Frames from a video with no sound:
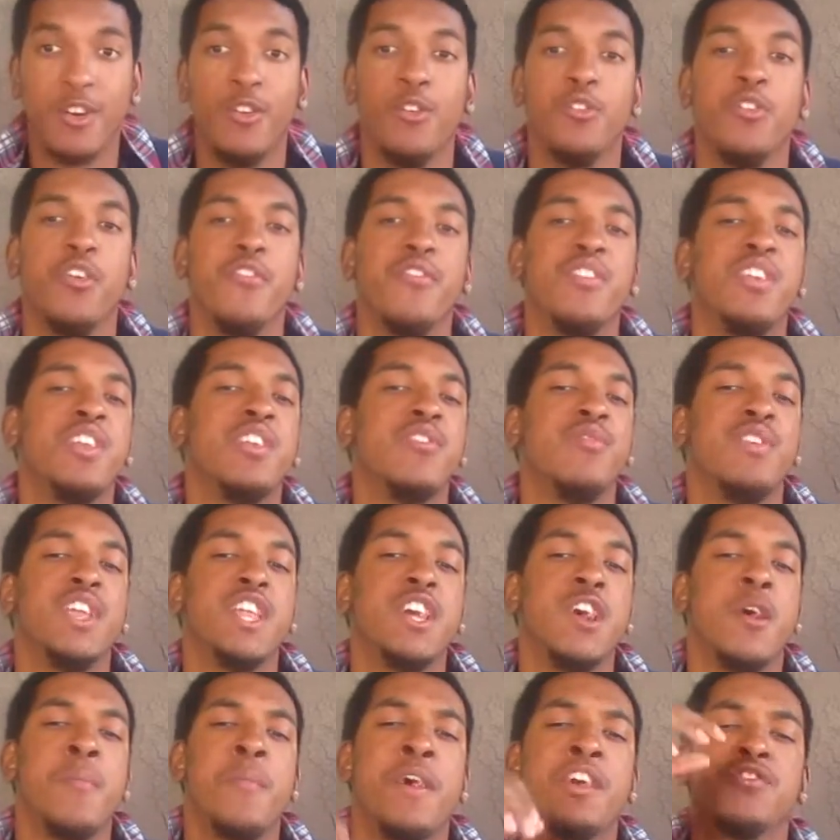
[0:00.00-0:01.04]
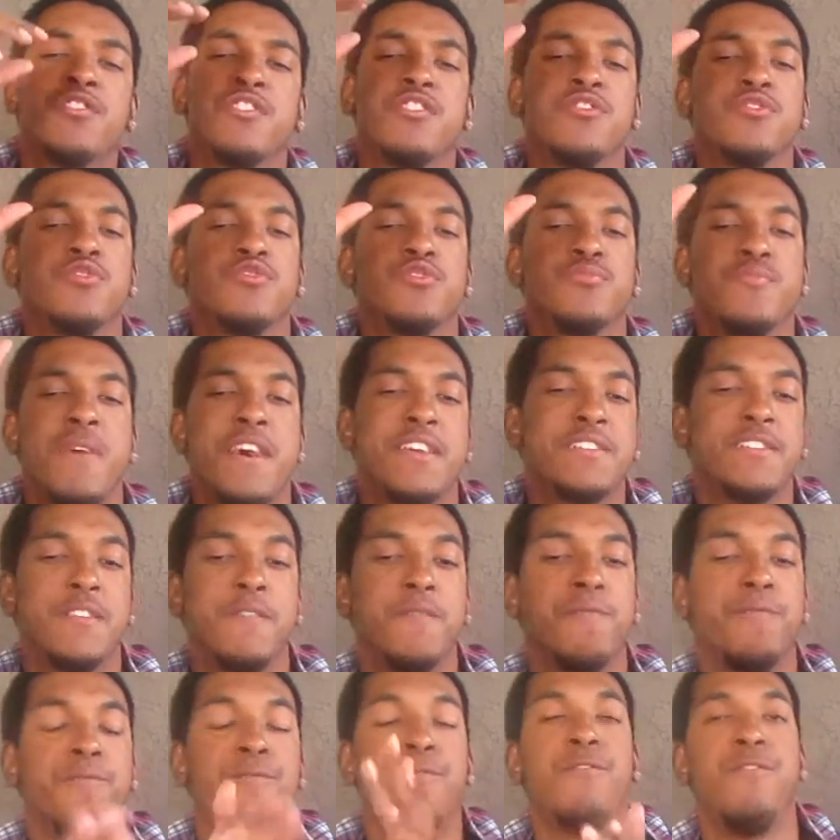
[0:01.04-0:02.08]
gonna do it for this video. Make sure that you smash the
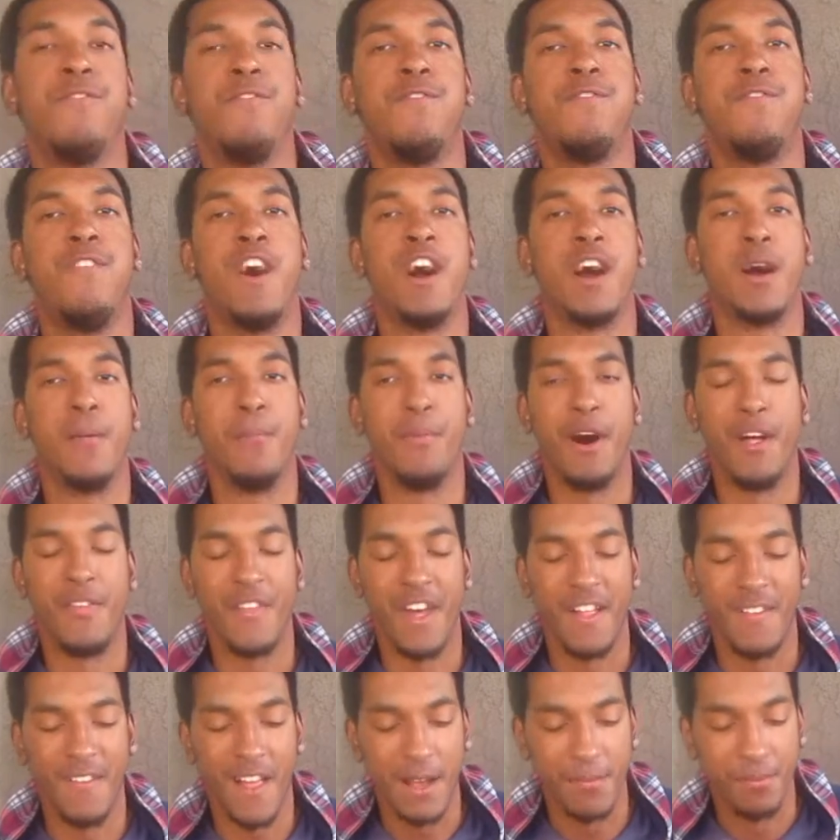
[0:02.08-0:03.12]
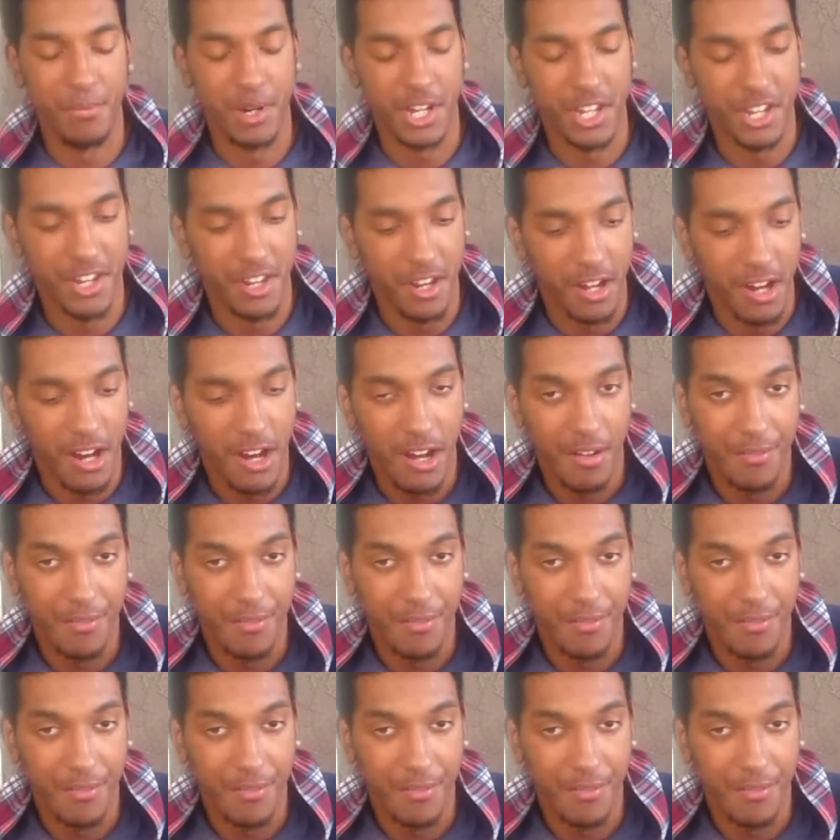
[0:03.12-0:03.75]
fuck about that like button.